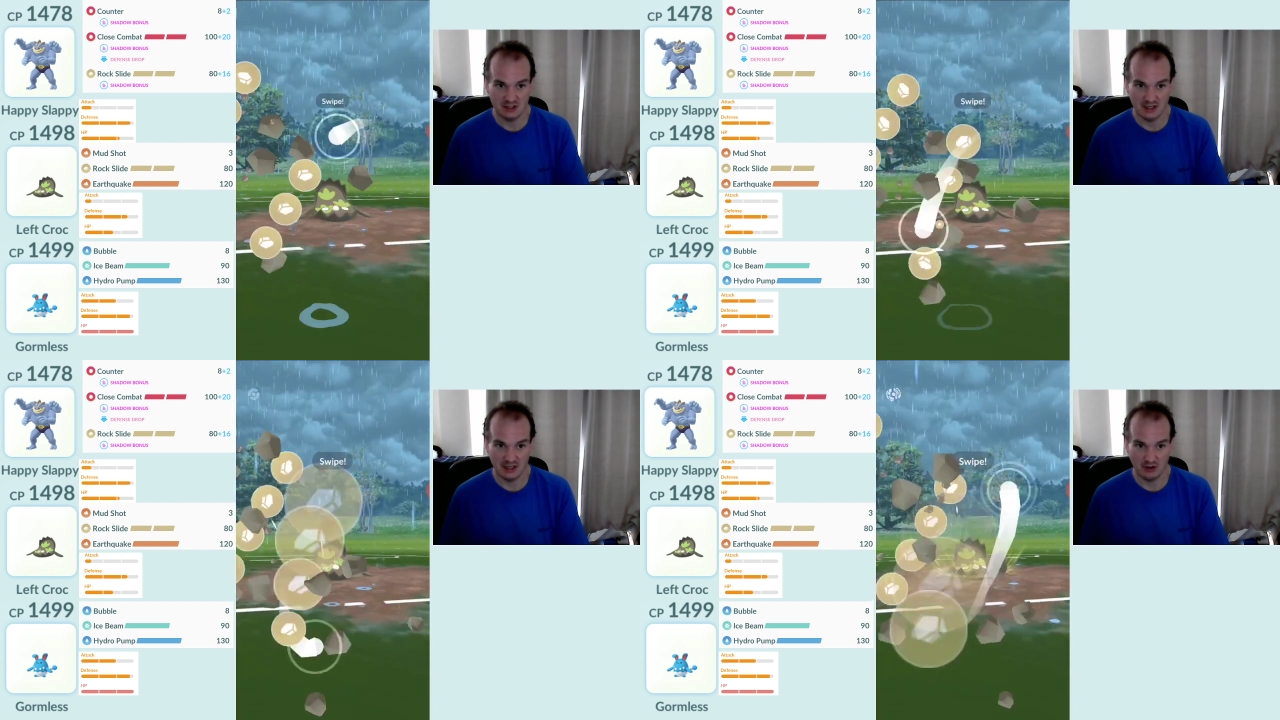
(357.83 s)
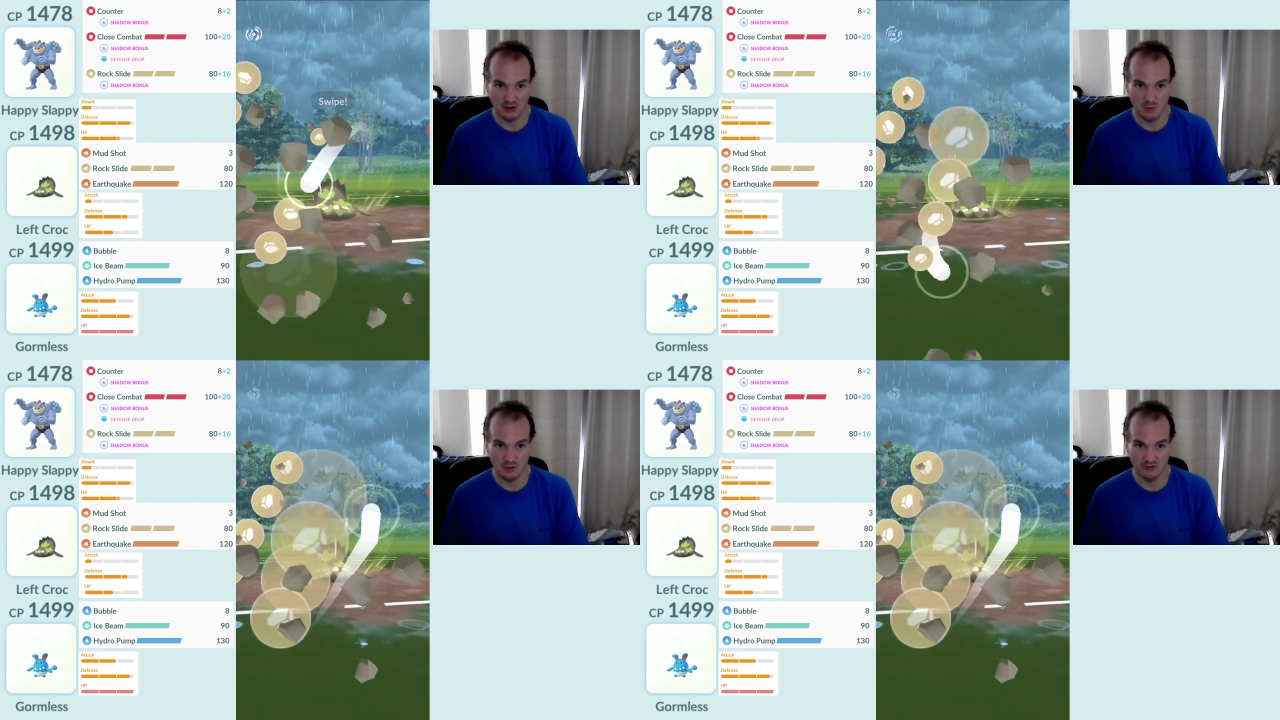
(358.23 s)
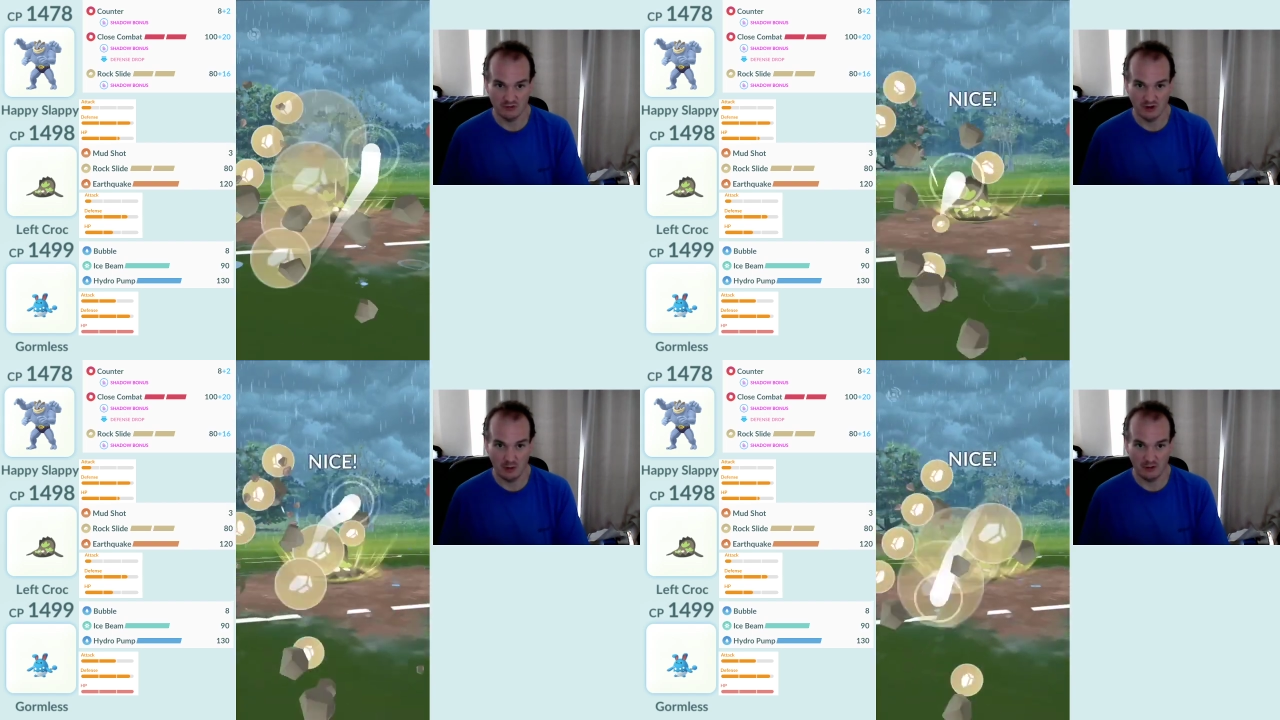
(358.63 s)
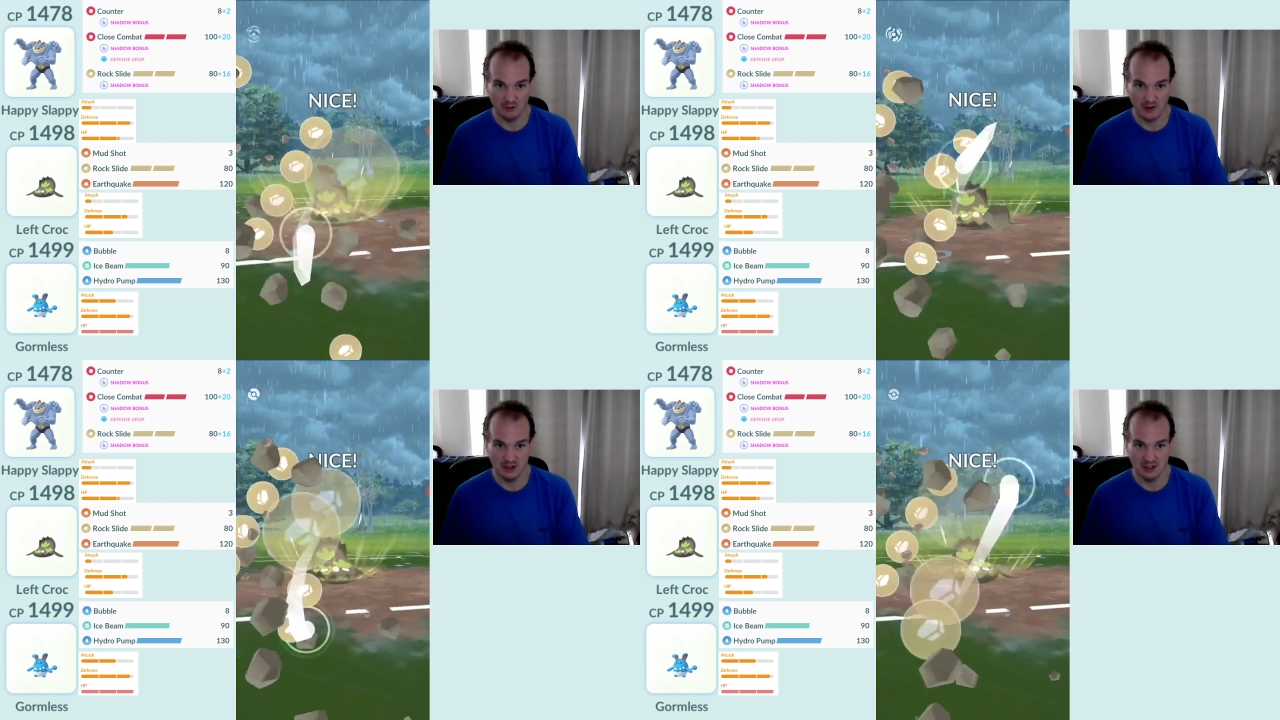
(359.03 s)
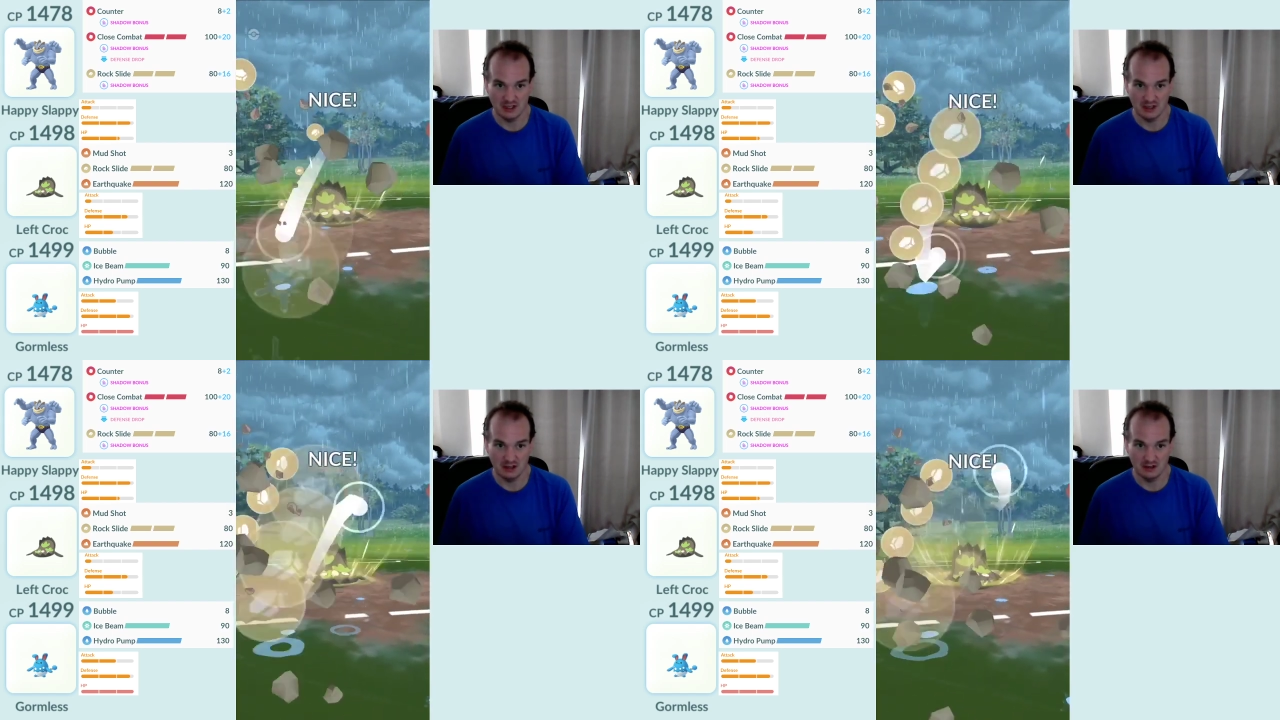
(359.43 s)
and hope we can farm off some energy